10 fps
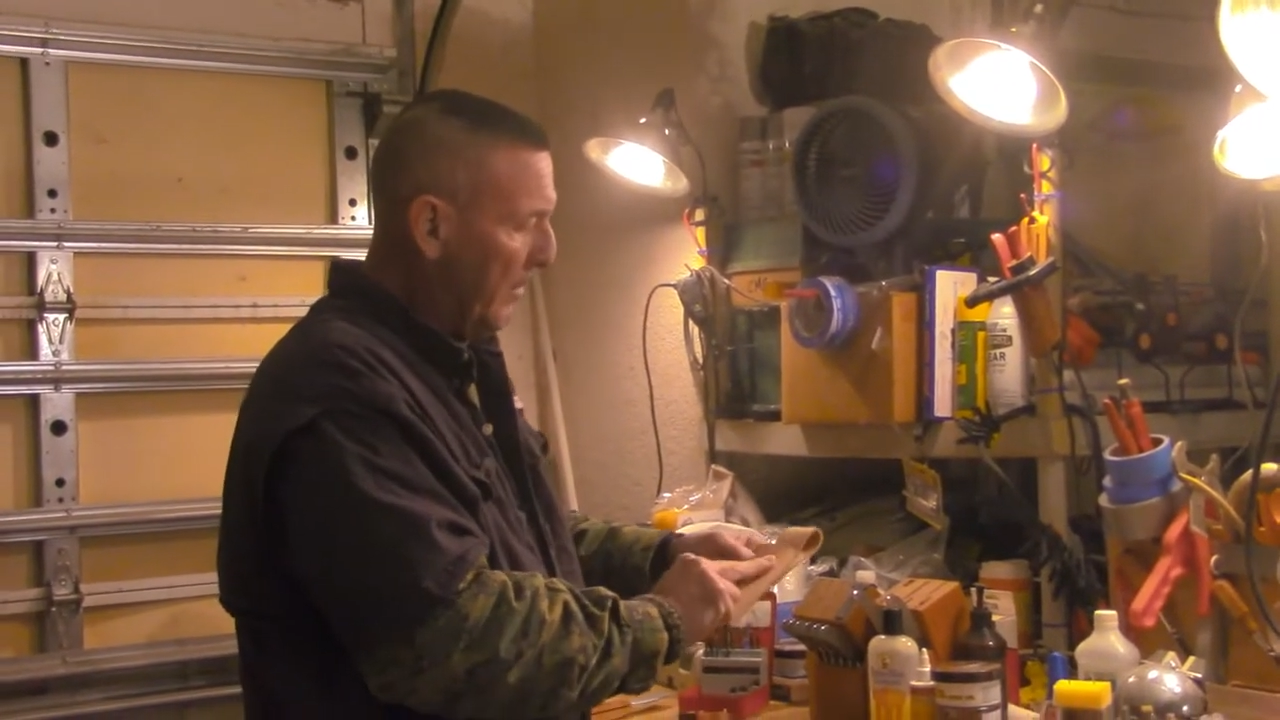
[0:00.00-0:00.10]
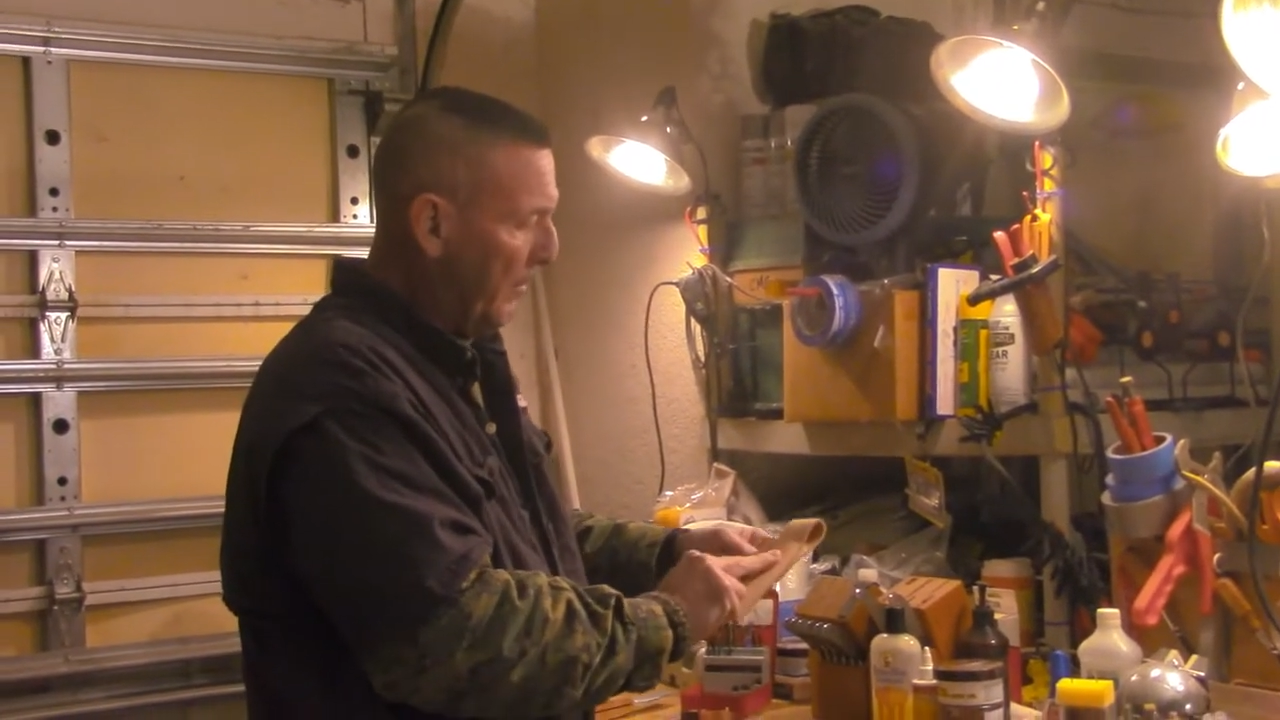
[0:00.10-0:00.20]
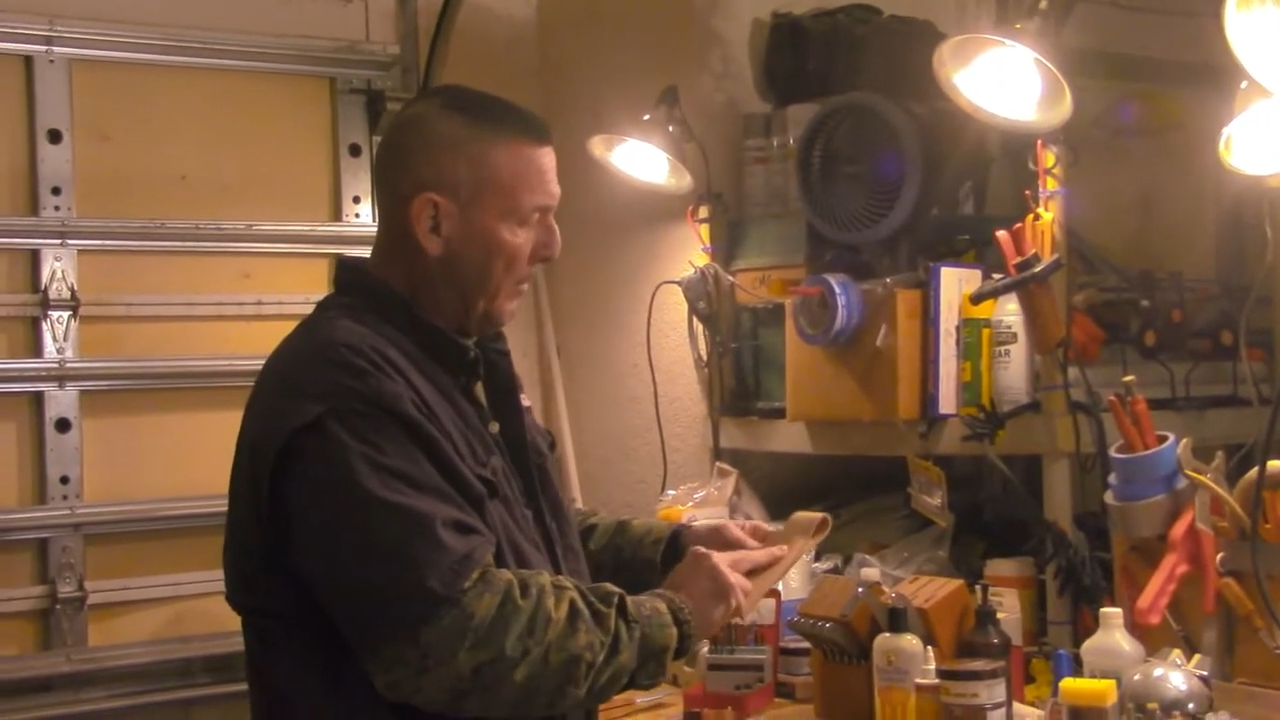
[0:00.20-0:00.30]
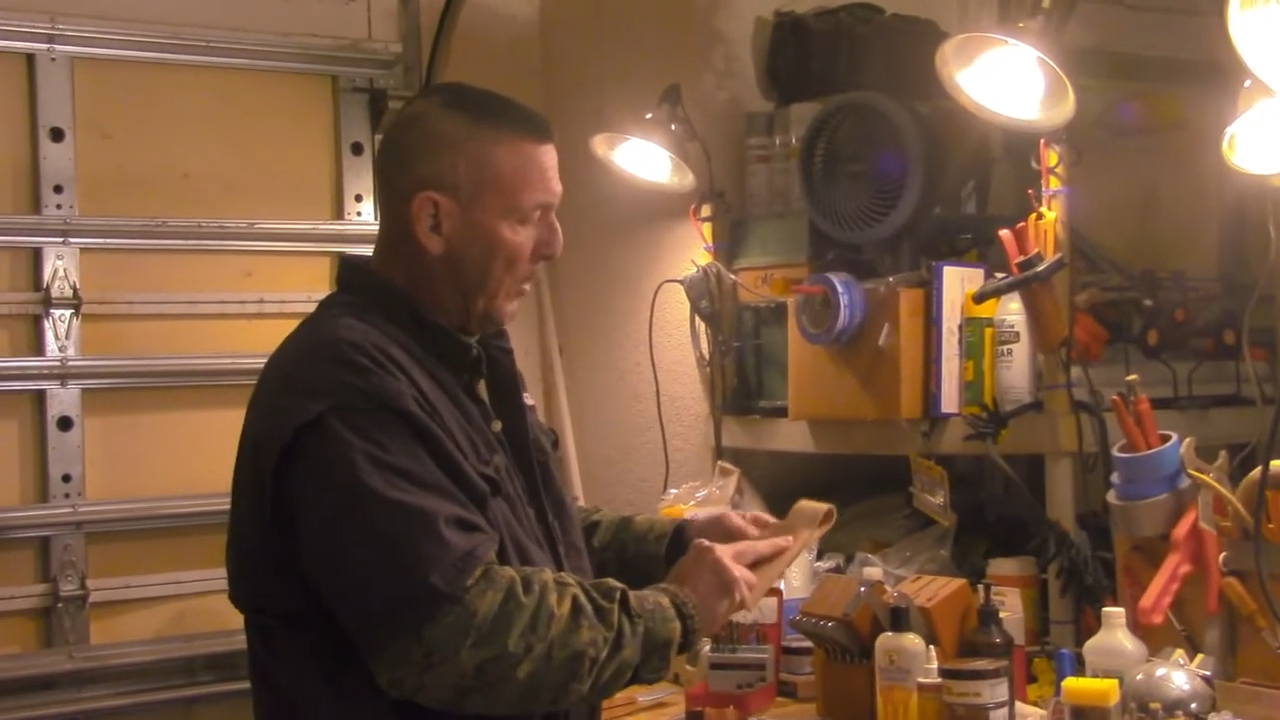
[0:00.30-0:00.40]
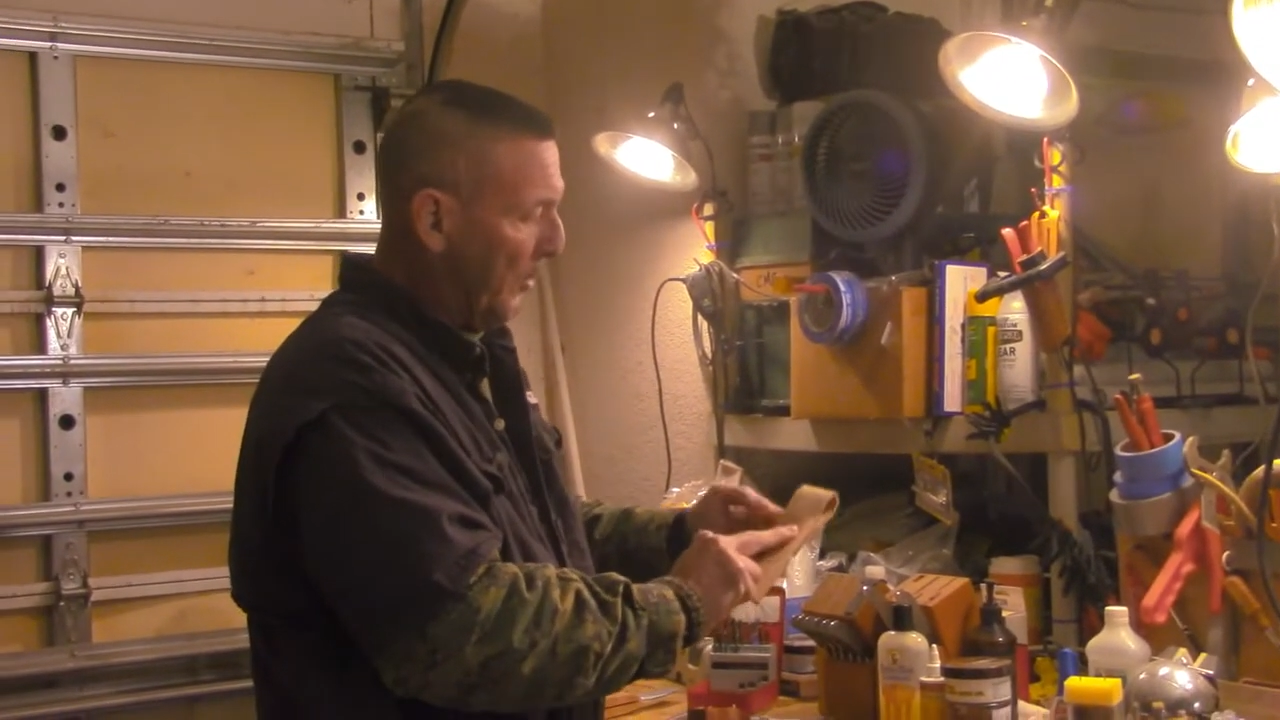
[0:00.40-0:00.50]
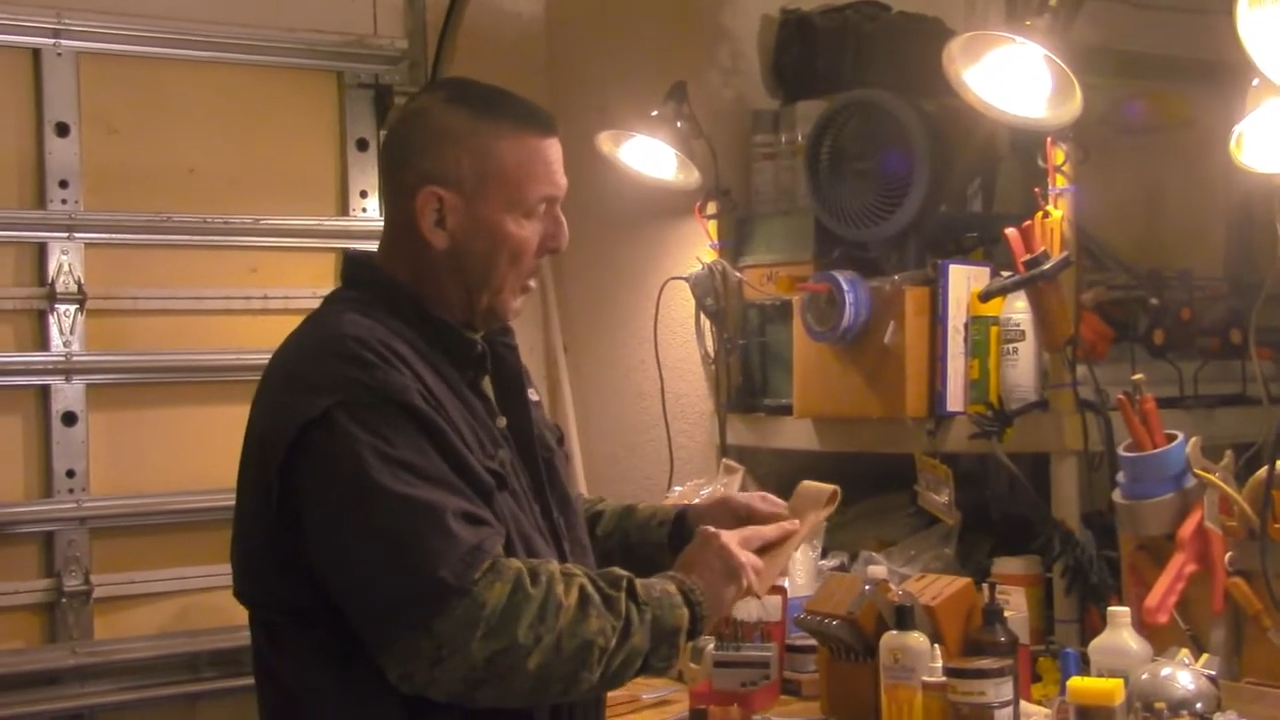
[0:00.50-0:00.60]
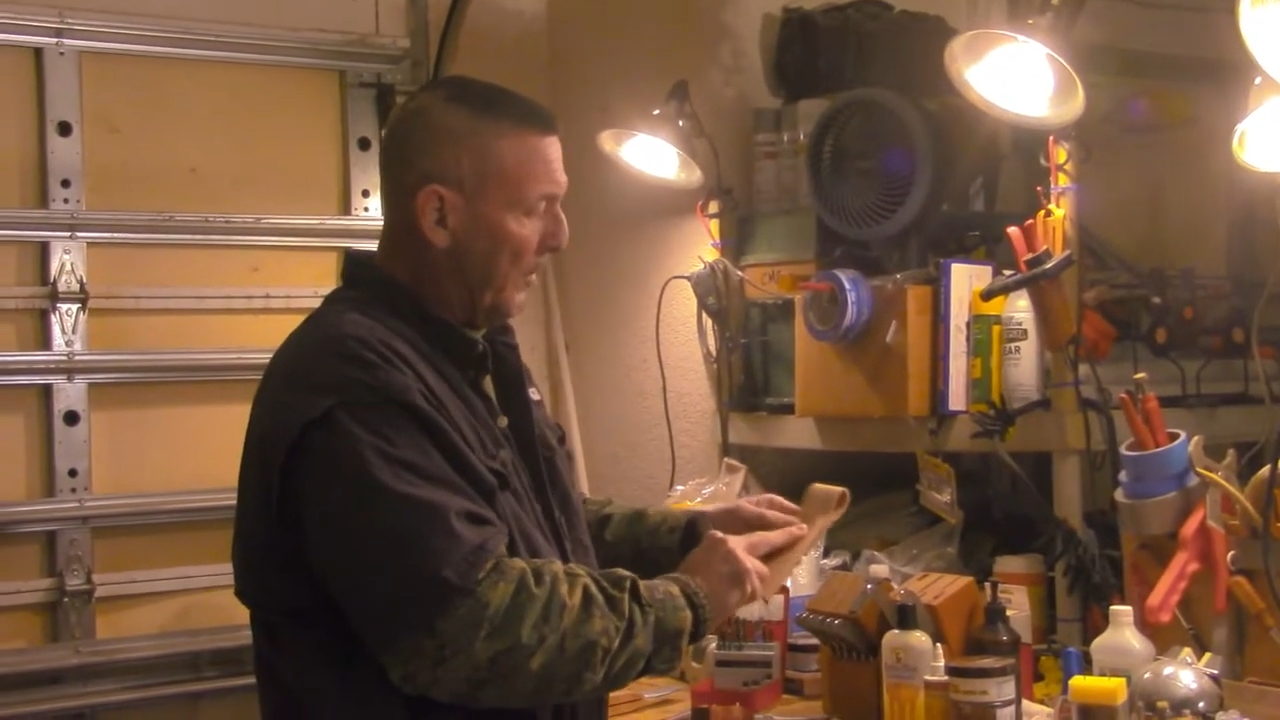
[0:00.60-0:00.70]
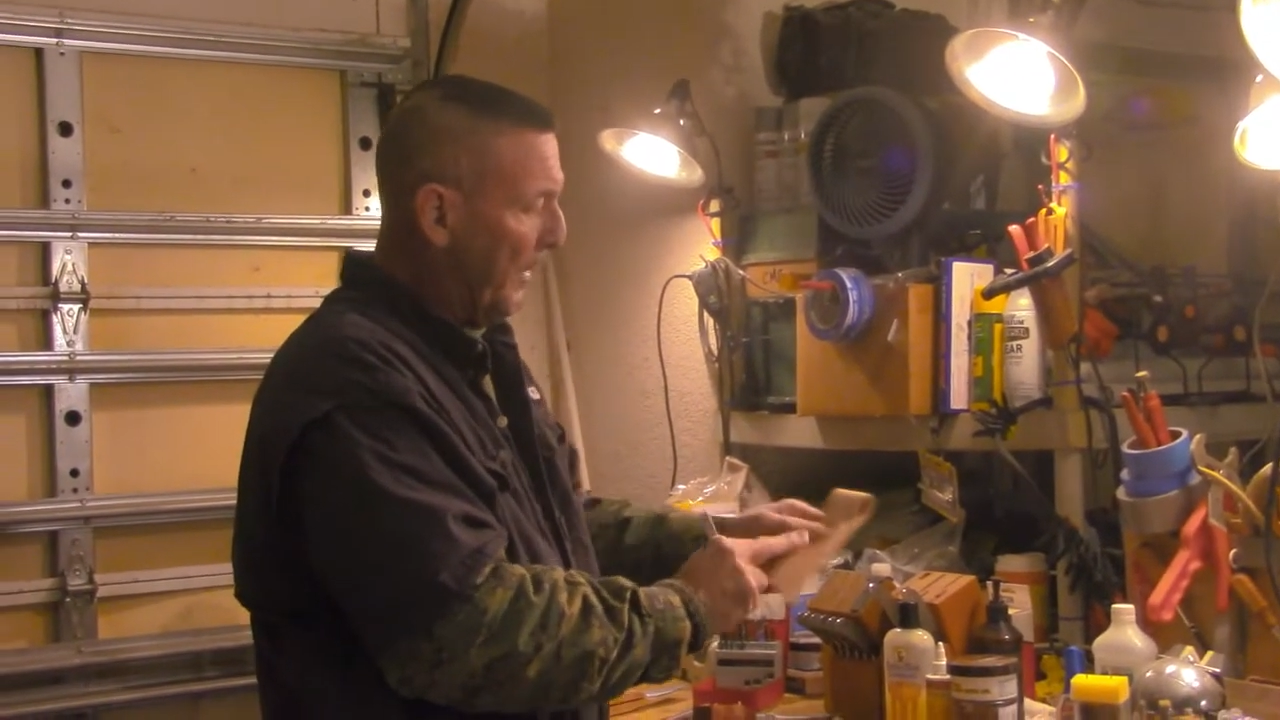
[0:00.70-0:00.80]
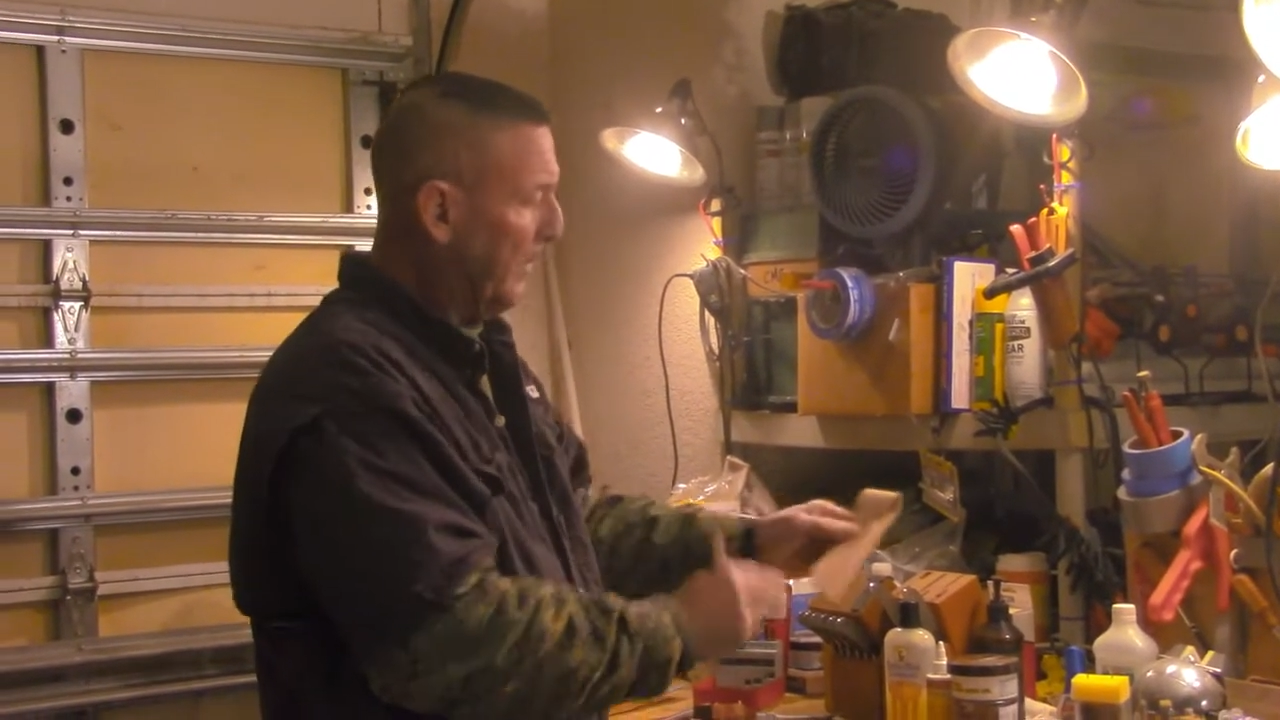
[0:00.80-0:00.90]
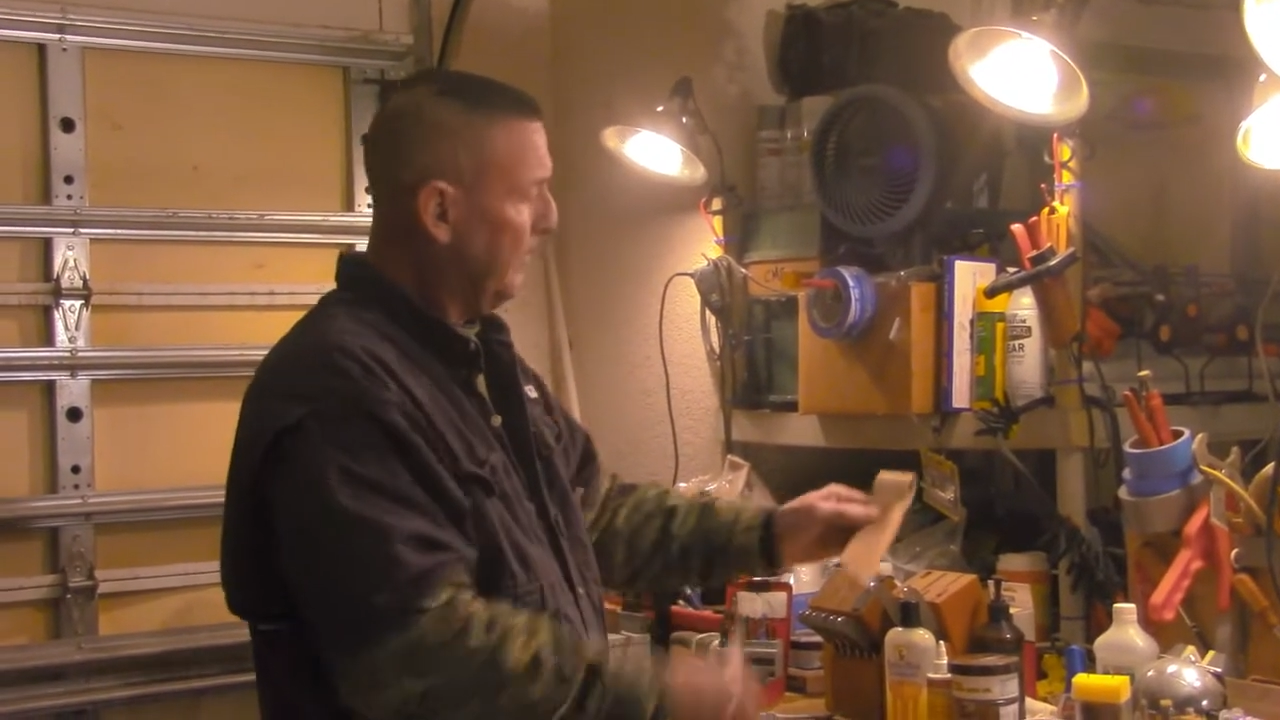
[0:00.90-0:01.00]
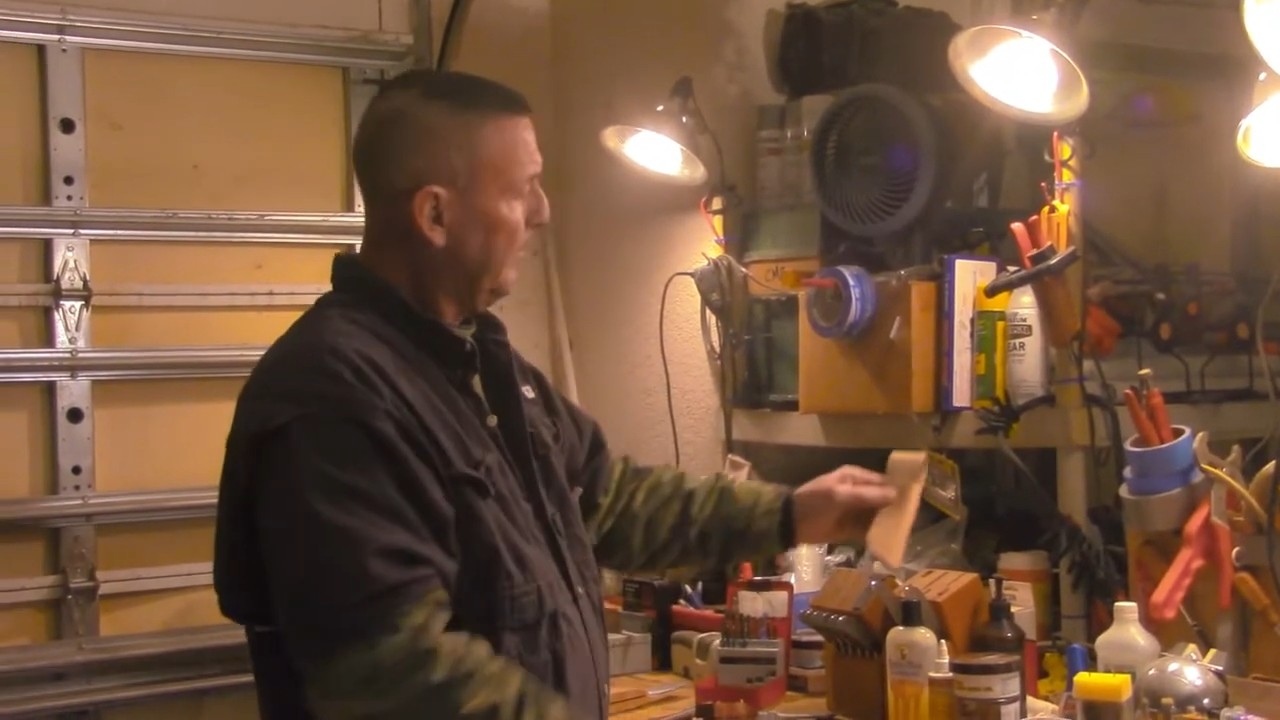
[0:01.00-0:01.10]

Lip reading: fold over,